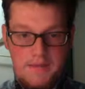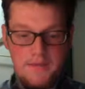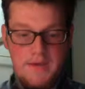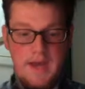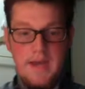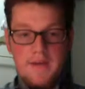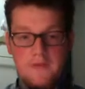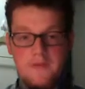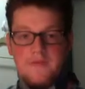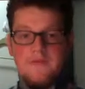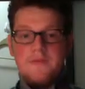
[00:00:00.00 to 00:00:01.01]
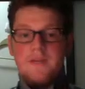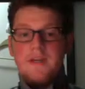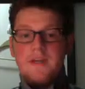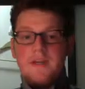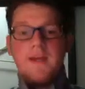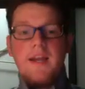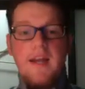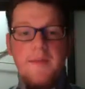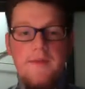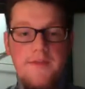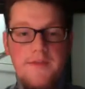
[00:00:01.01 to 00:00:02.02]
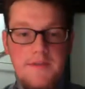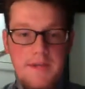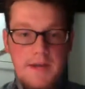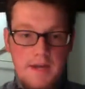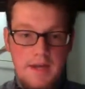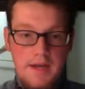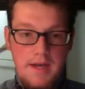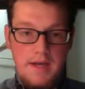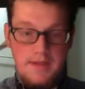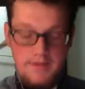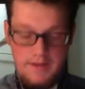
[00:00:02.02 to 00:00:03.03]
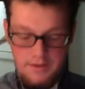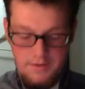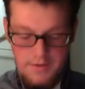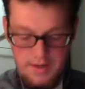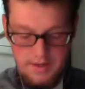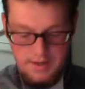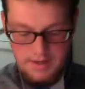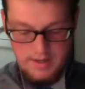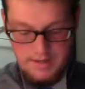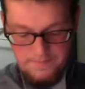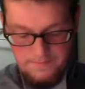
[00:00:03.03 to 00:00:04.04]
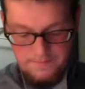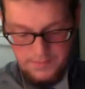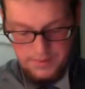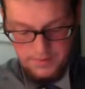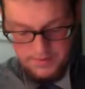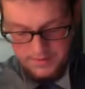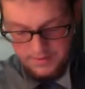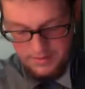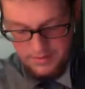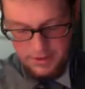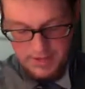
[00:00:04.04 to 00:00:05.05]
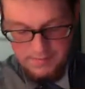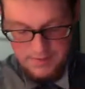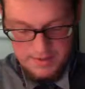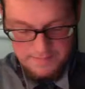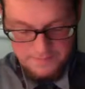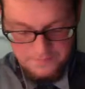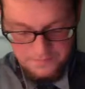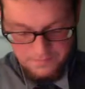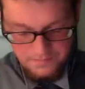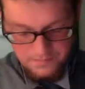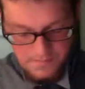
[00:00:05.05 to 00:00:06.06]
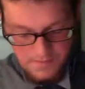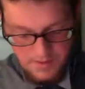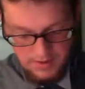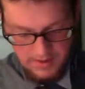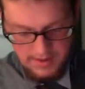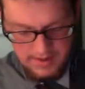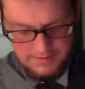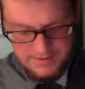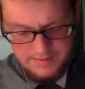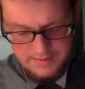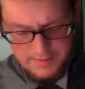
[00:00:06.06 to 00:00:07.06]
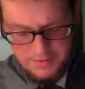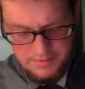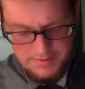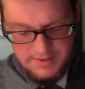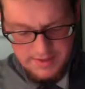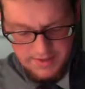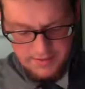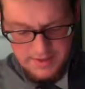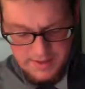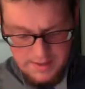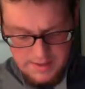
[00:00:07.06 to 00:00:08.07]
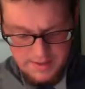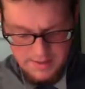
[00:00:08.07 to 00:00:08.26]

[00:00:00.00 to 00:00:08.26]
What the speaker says: you can do, which is really nice, what I like about this knot, is that you can, when you shape it, you kind of have to get some of the schmutz out of the way here.